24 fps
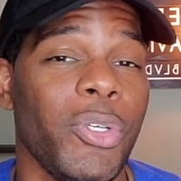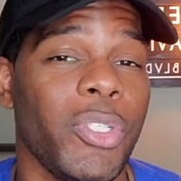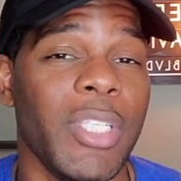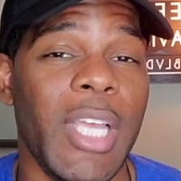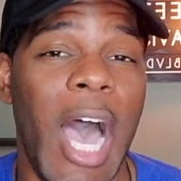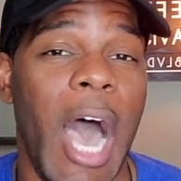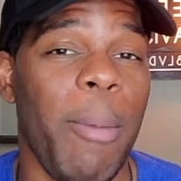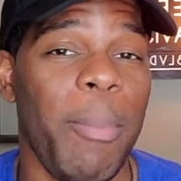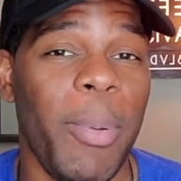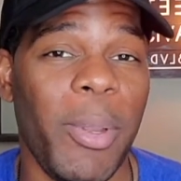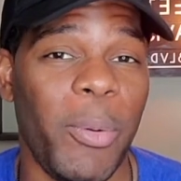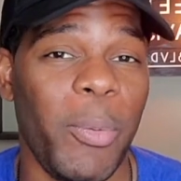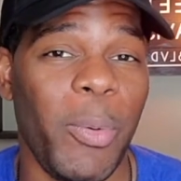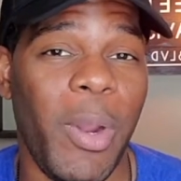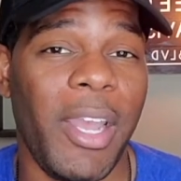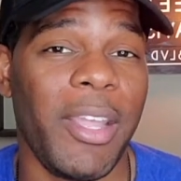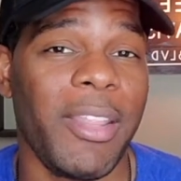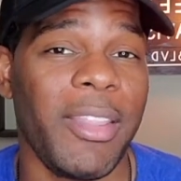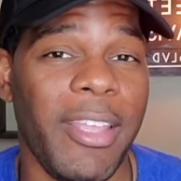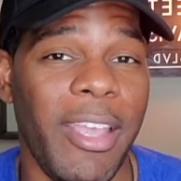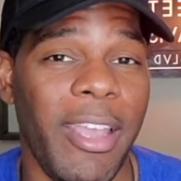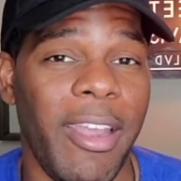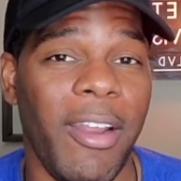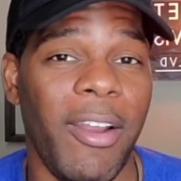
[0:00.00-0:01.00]
topic
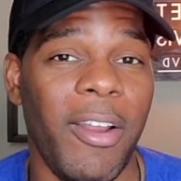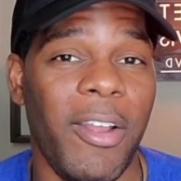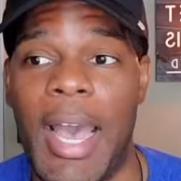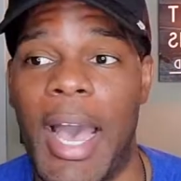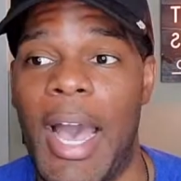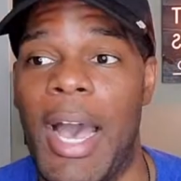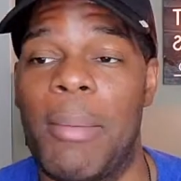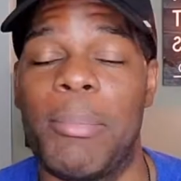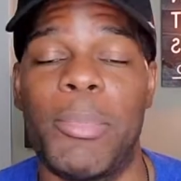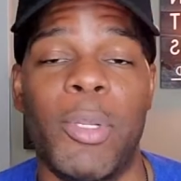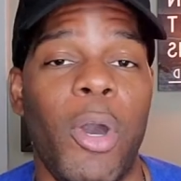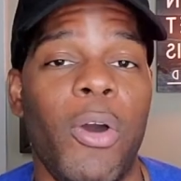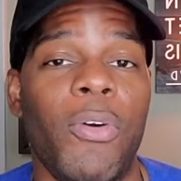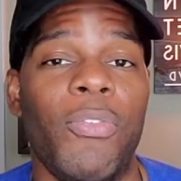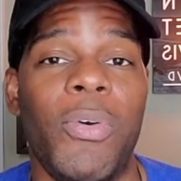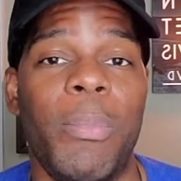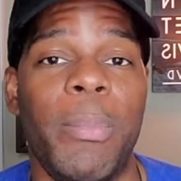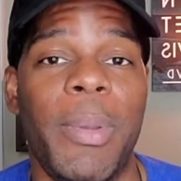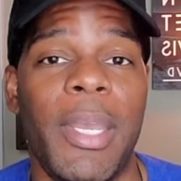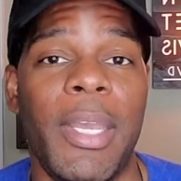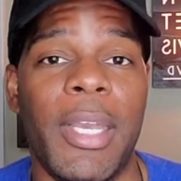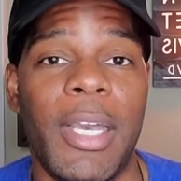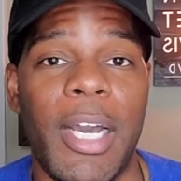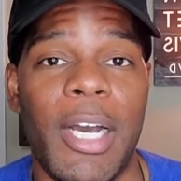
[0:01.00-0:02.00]
right there. I'm known for
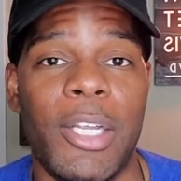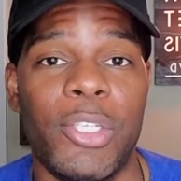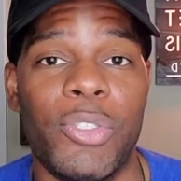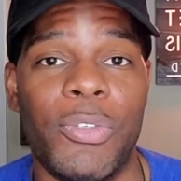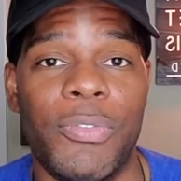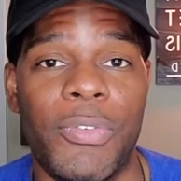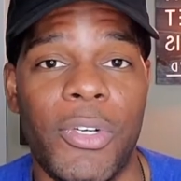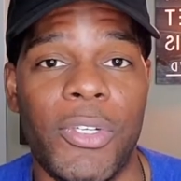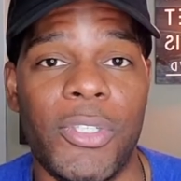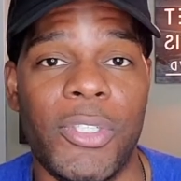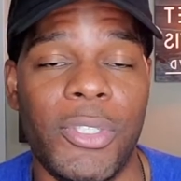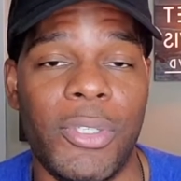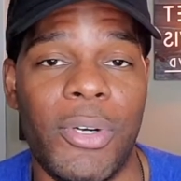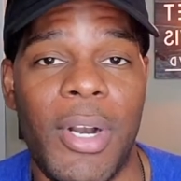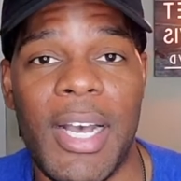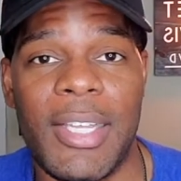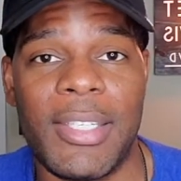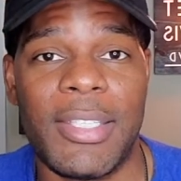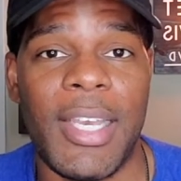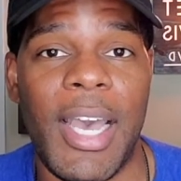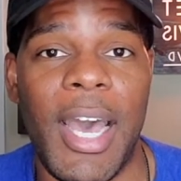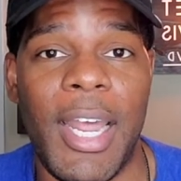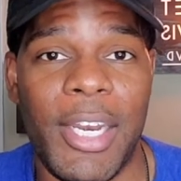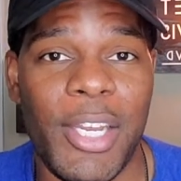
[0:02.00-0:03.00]
being controversial
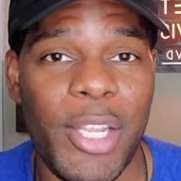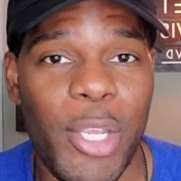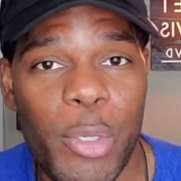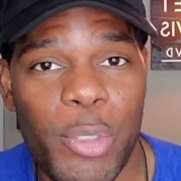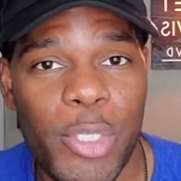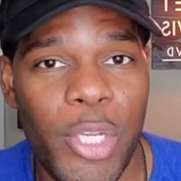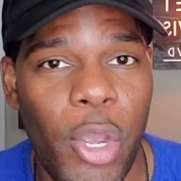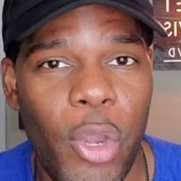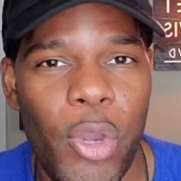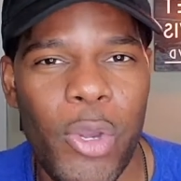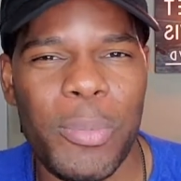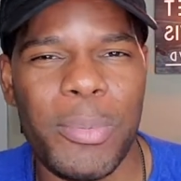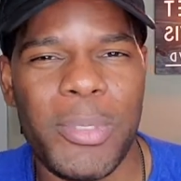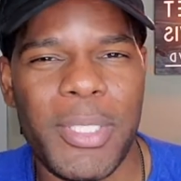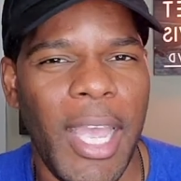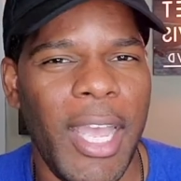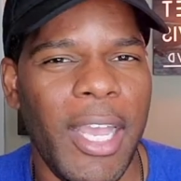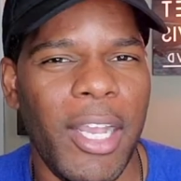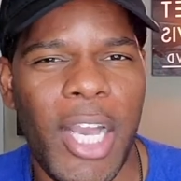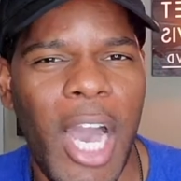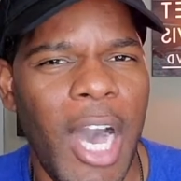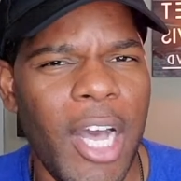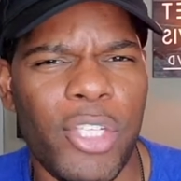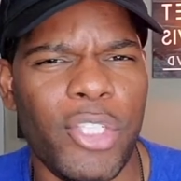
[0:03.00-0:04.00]
outside of YouTube,
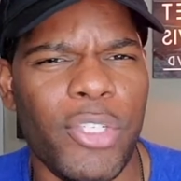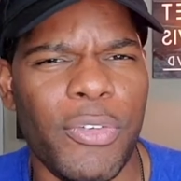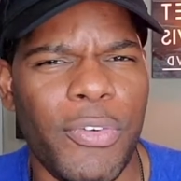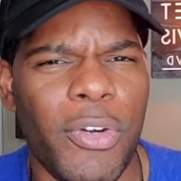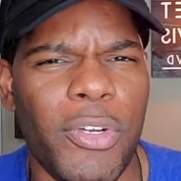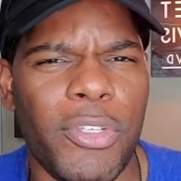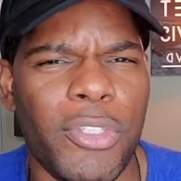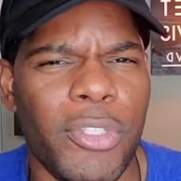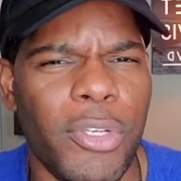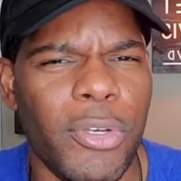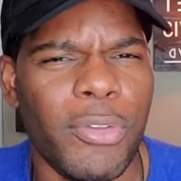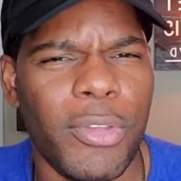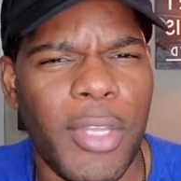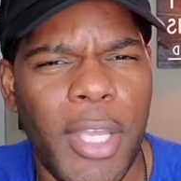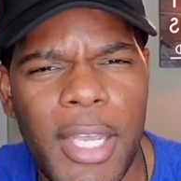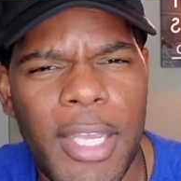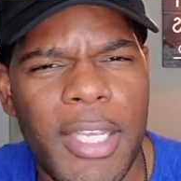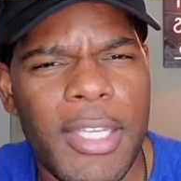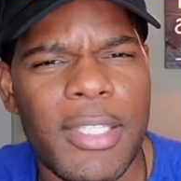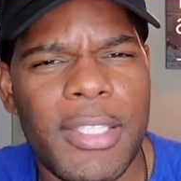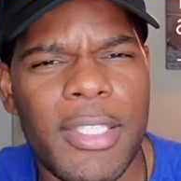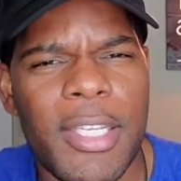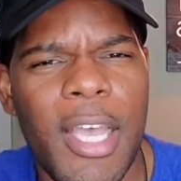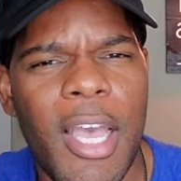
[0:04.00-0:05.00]
saying controversial
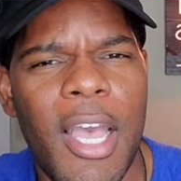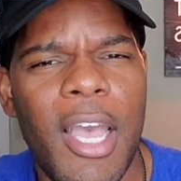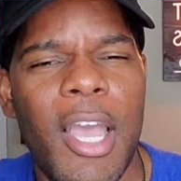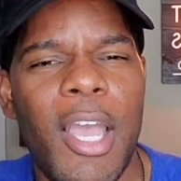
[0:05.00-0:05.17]
things.